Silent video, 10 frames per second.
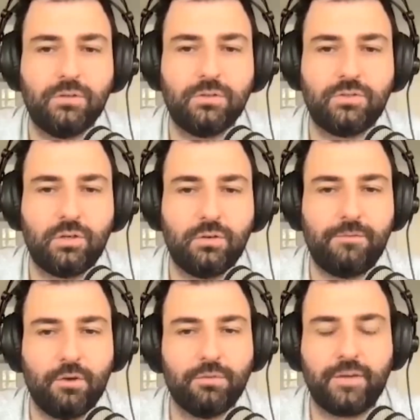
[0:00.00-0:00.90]
sort
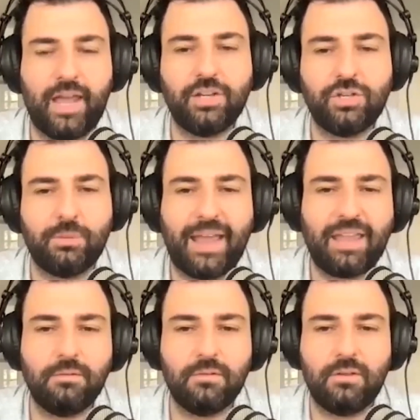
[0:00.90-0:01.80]
of verification
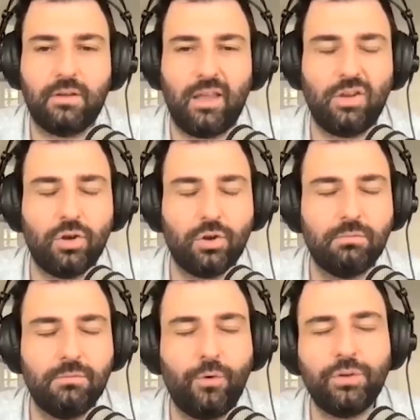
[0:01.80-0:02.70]
may,
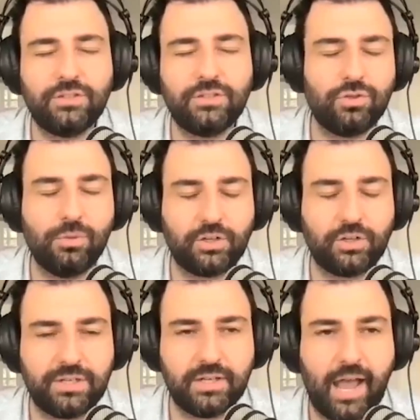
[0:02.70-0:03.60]
fall into too much
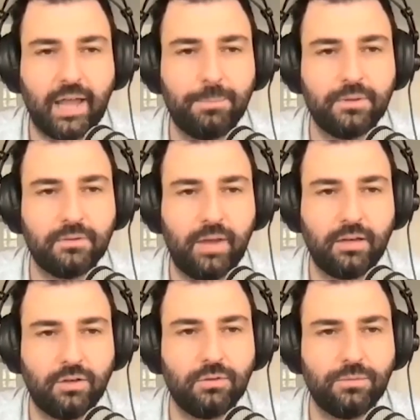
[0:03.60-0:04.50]
red tape
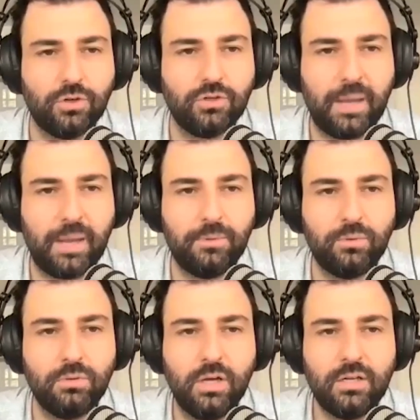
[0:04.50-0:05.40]
and confuse
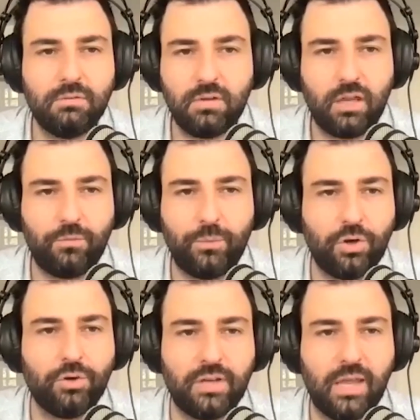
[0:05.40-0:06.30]
people if we
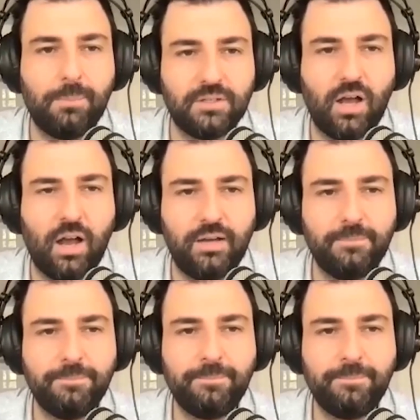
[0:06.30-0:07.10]
don't keep it tight?